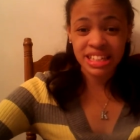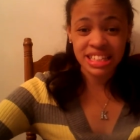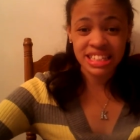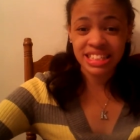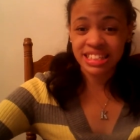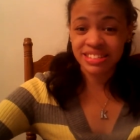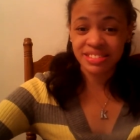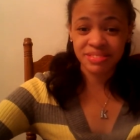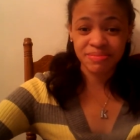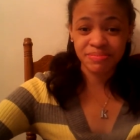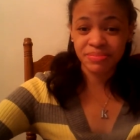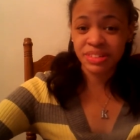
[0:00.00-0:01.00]
just
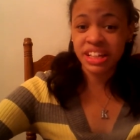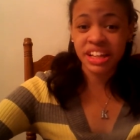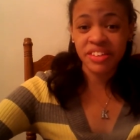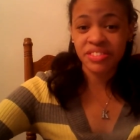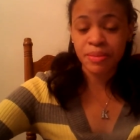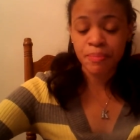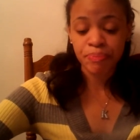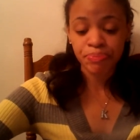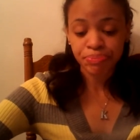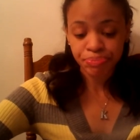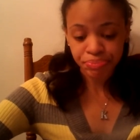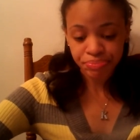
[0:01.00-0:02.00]
really love it.
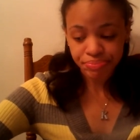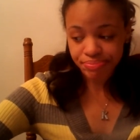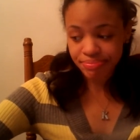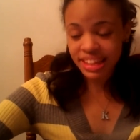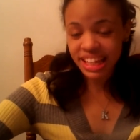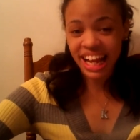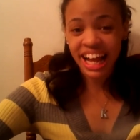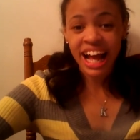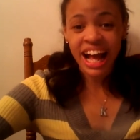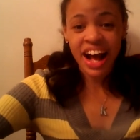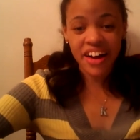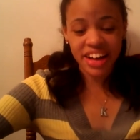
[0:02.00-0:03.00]

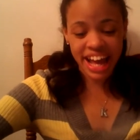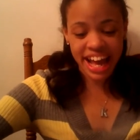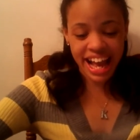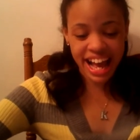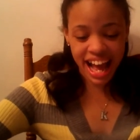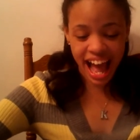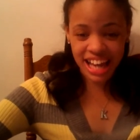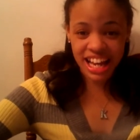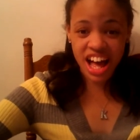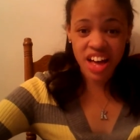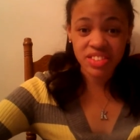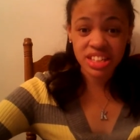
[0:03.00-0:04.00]
Okay, I now
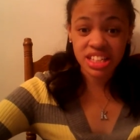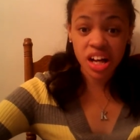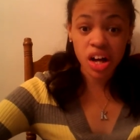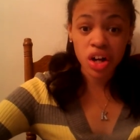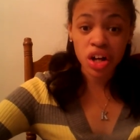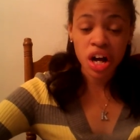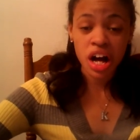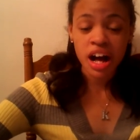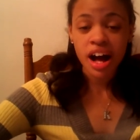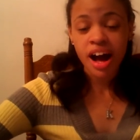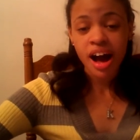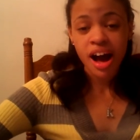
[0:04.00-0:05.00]
have a song
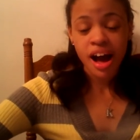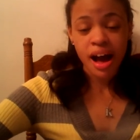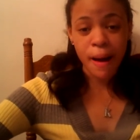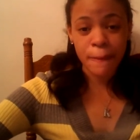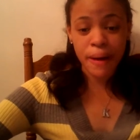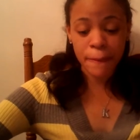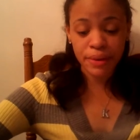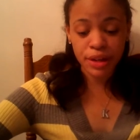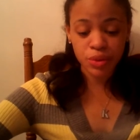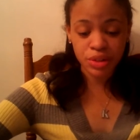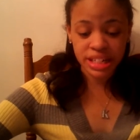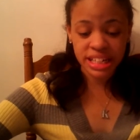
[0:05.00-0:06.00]
about
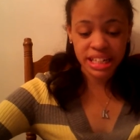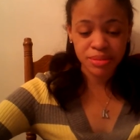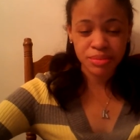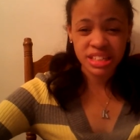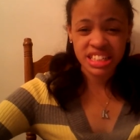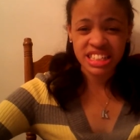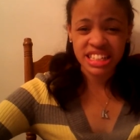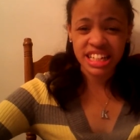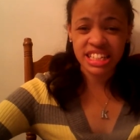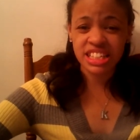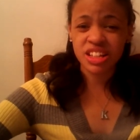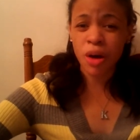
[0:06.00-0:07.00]
being redeemed.
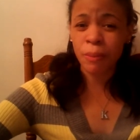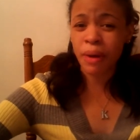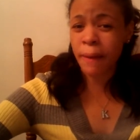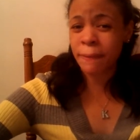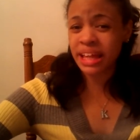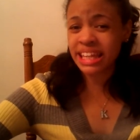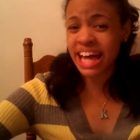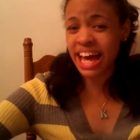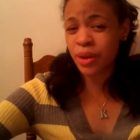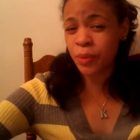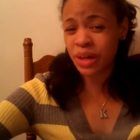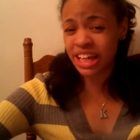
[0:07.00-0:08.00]
It's a song by Big
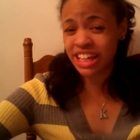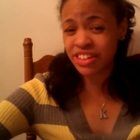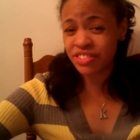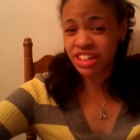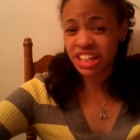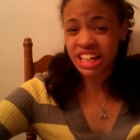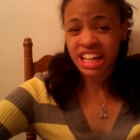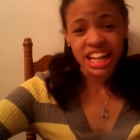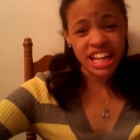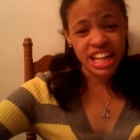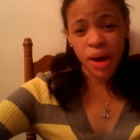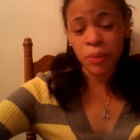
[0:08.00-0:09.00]
Daddy Weave,
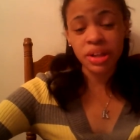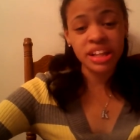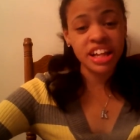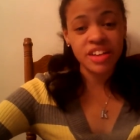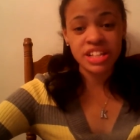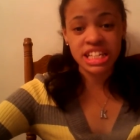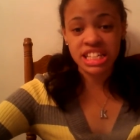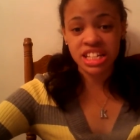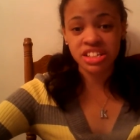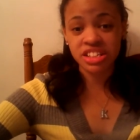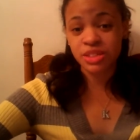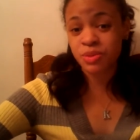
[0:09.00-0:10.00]
and I really love this
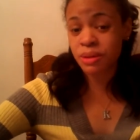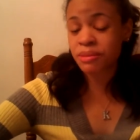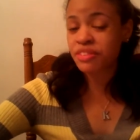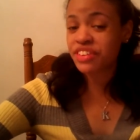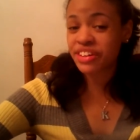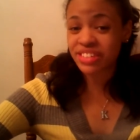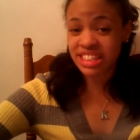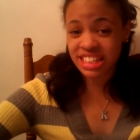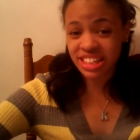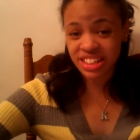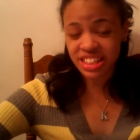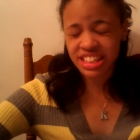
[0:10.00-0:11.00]
song. It's one of my favorite
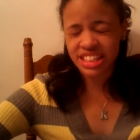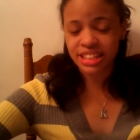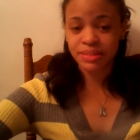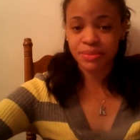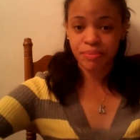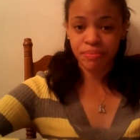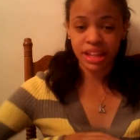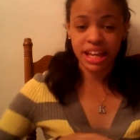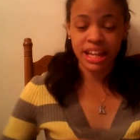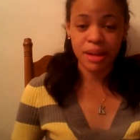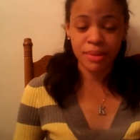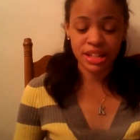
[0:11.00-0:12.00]
songs,
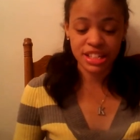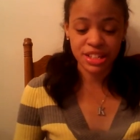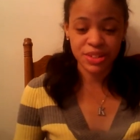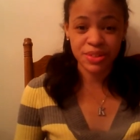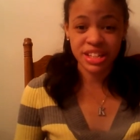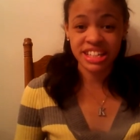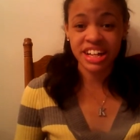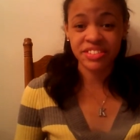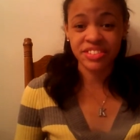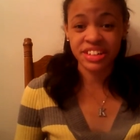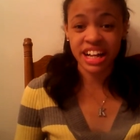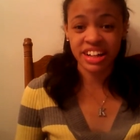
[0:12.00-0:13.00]
and I'm about to do this
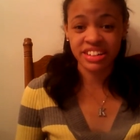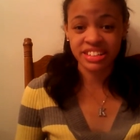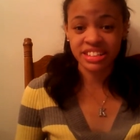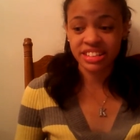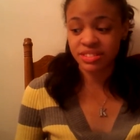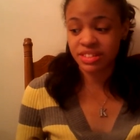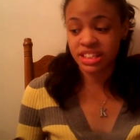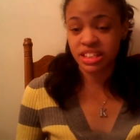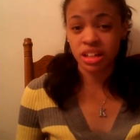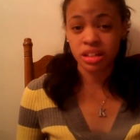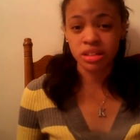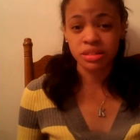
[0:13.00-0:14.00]
cover now of the
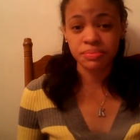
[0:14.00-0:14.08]
song.